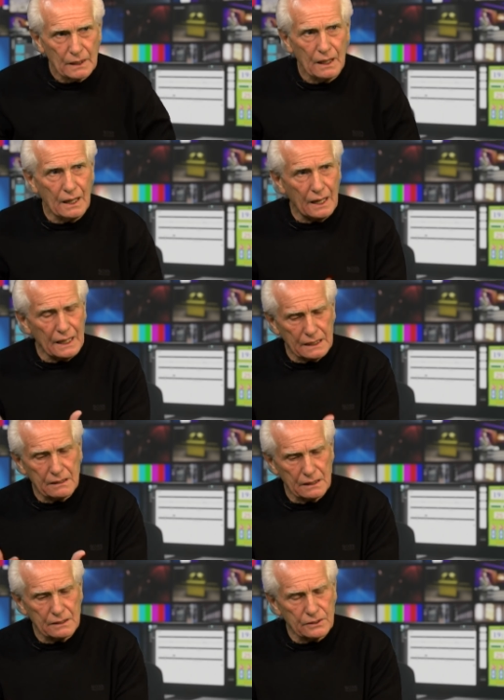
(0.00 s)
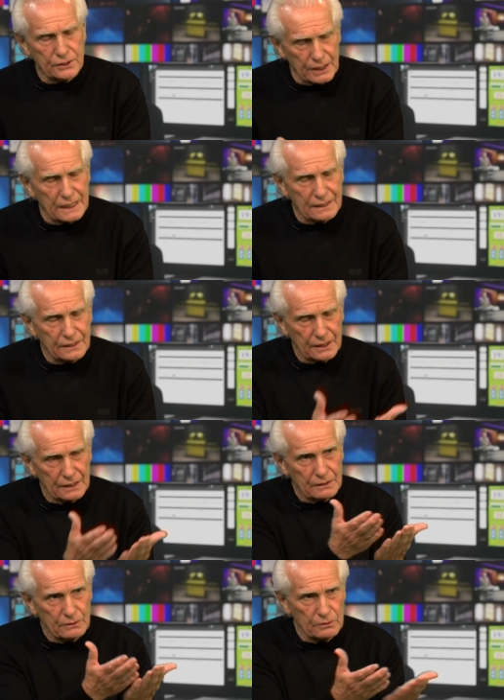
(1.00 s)
I think that
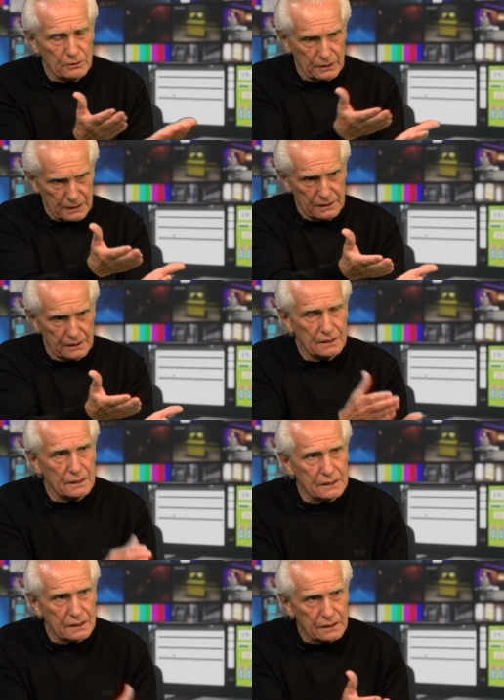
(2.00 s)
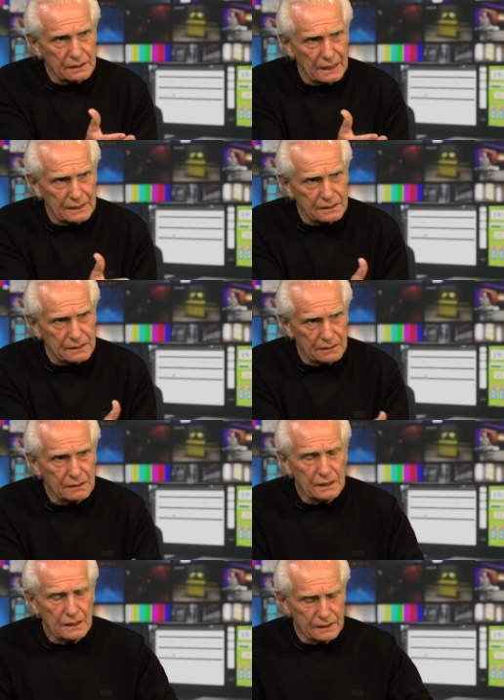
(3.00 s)
in is it Cass? Cass.
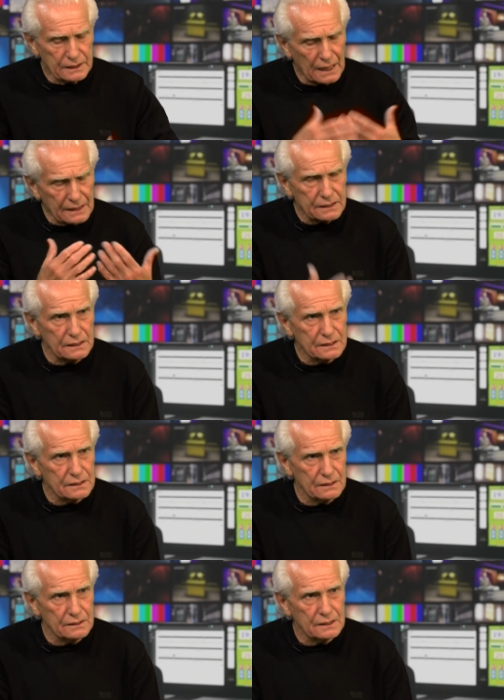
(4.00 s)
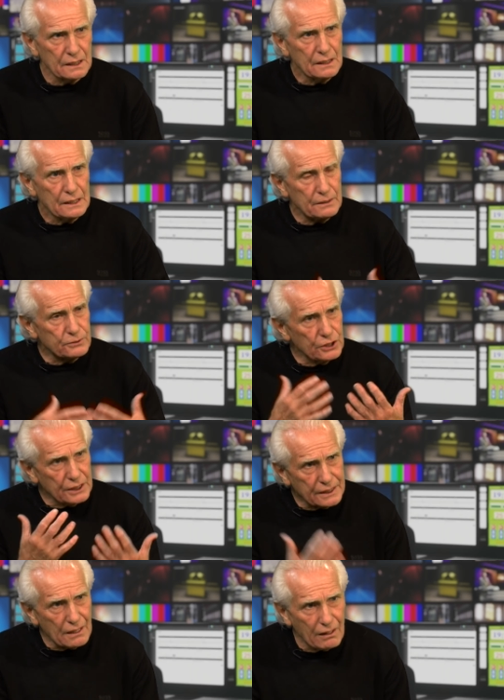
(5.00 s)
Yeah, Cass. Cass instant. If she
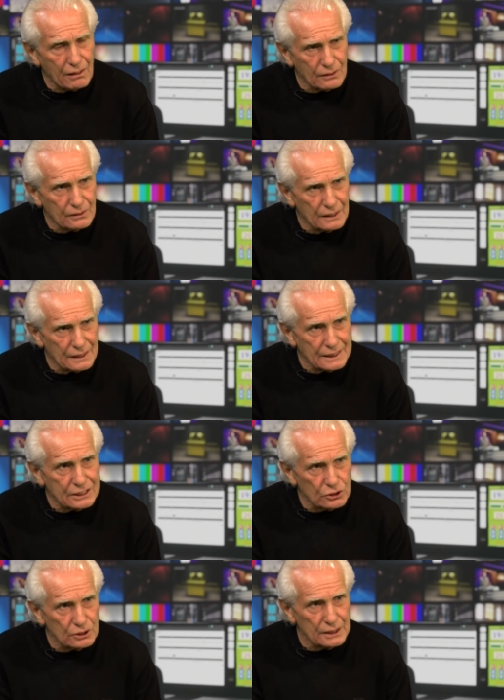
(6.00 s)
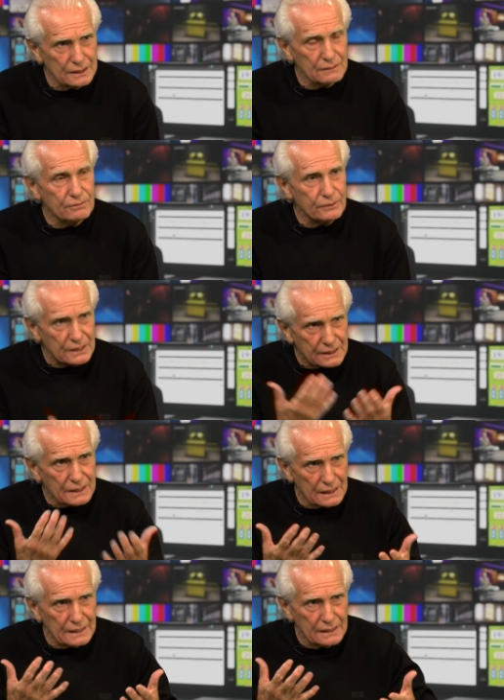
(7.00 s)
can't literally,
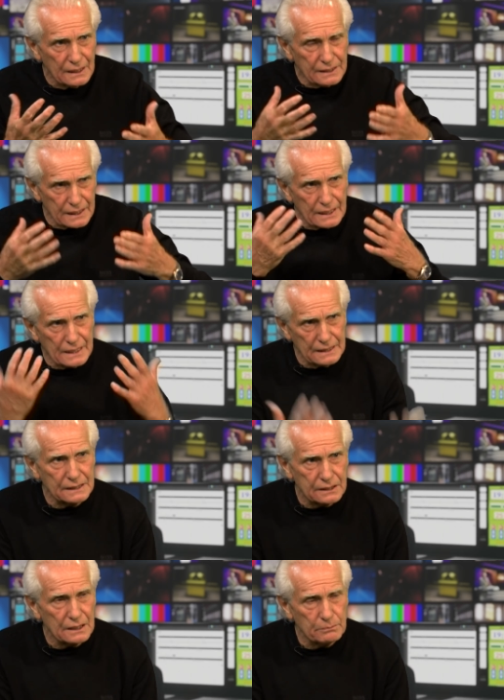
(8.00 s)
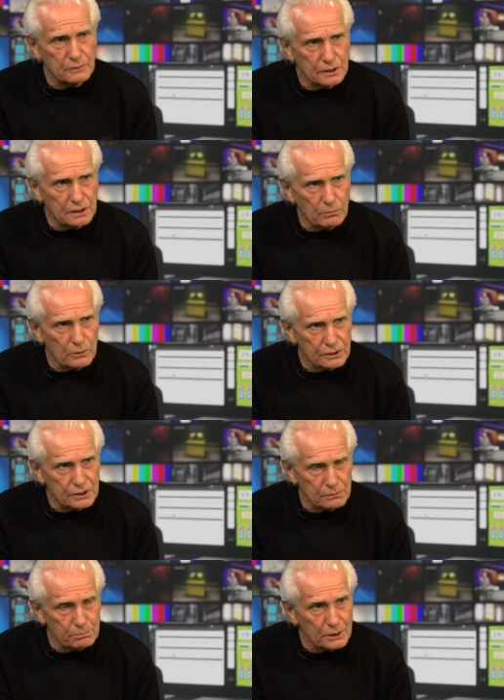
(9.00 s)
physically get in and someone
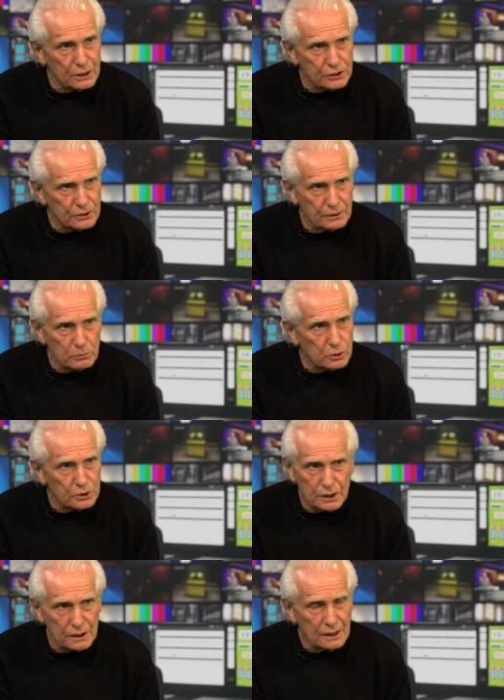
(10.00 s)
submerge her in water,